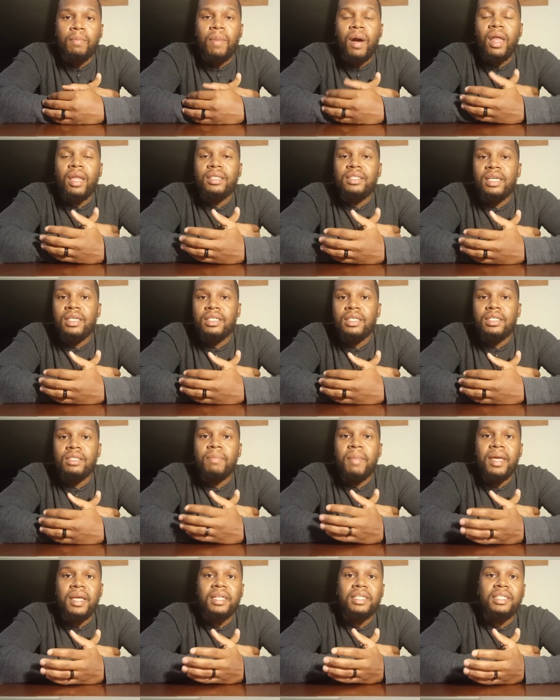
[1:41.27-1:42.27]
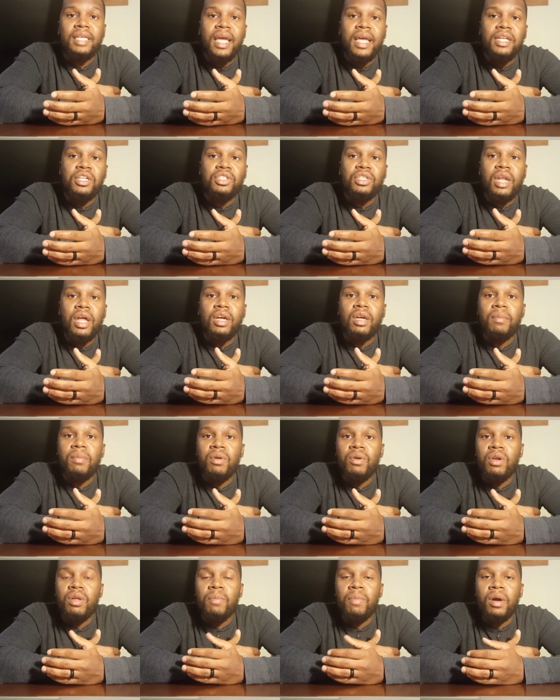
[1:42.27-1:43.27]
politicians making changes in our
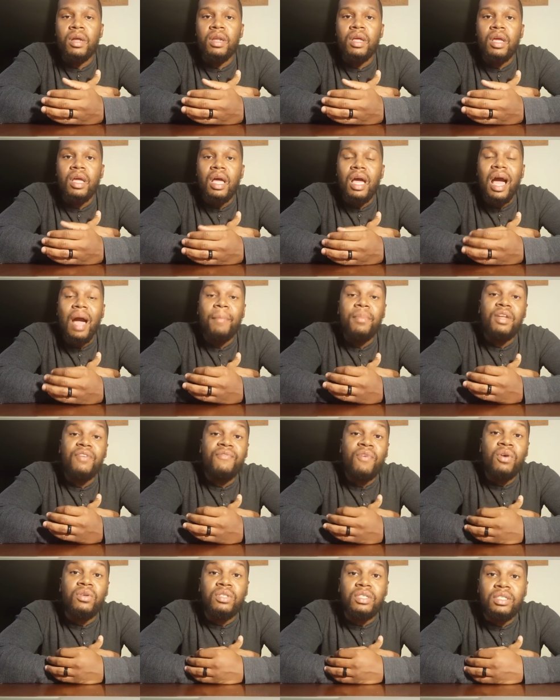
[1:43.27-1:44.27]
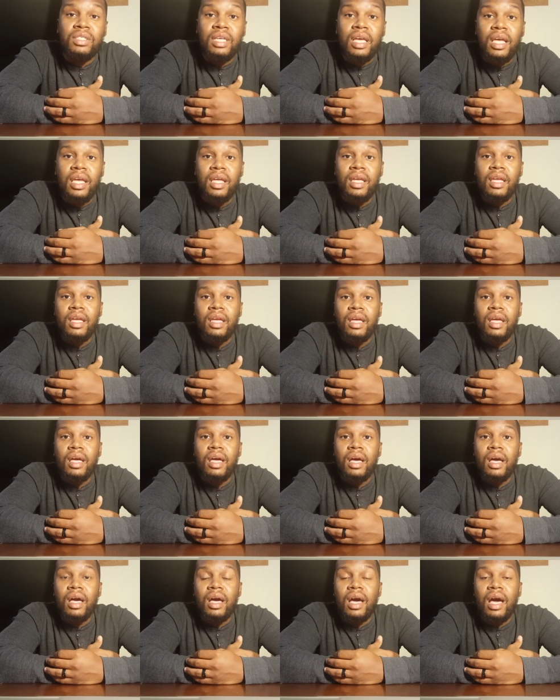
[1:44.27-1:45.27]
community. But I'd be the first to say,
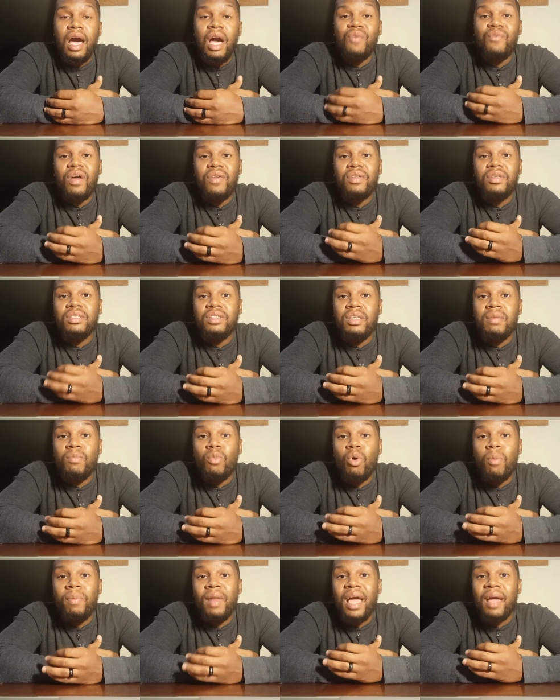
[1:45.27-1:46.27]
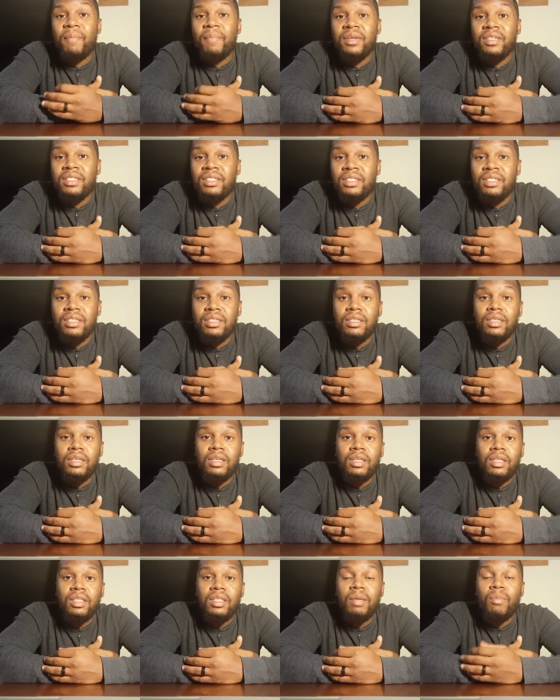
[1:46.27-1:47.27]
I'd rather see more black businesses
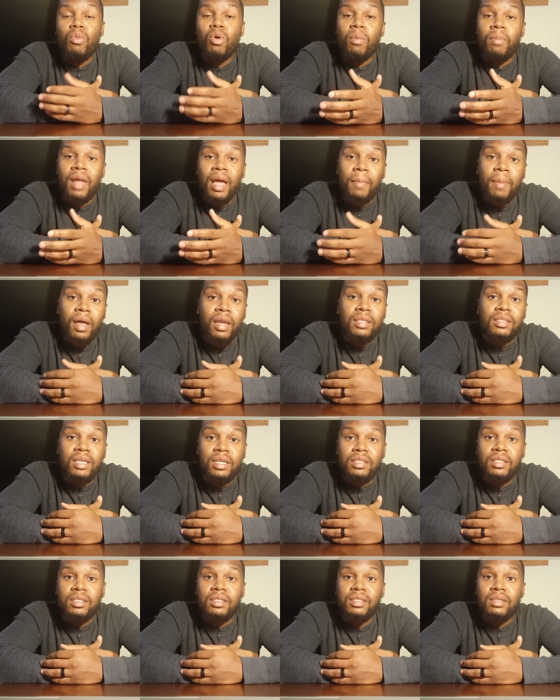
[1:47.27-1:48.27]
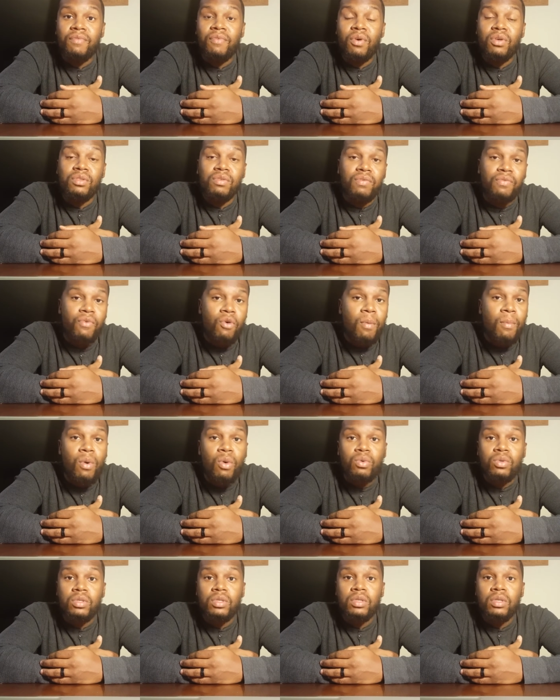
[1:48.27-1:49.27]
than more black politicians, first and
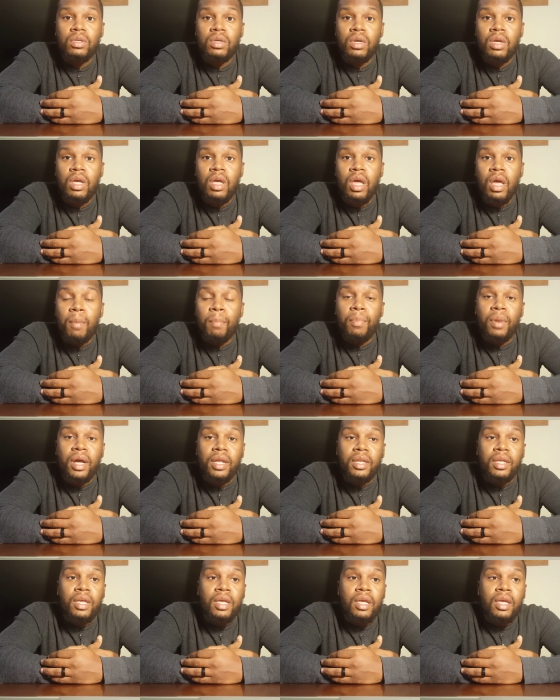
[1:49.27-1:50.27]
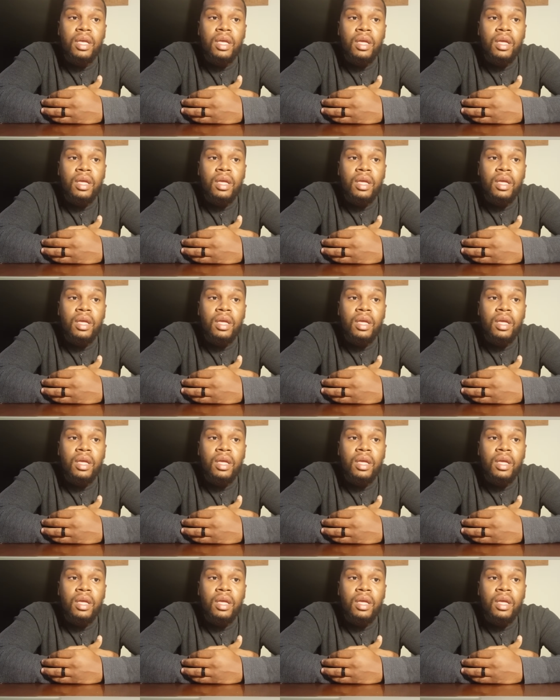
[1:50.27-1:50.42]
foremost. But